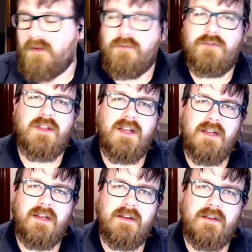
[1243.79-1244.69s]
of
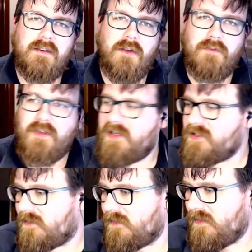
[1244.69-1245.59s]
the
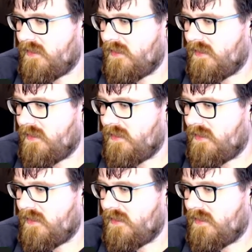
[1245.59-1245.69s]
notification.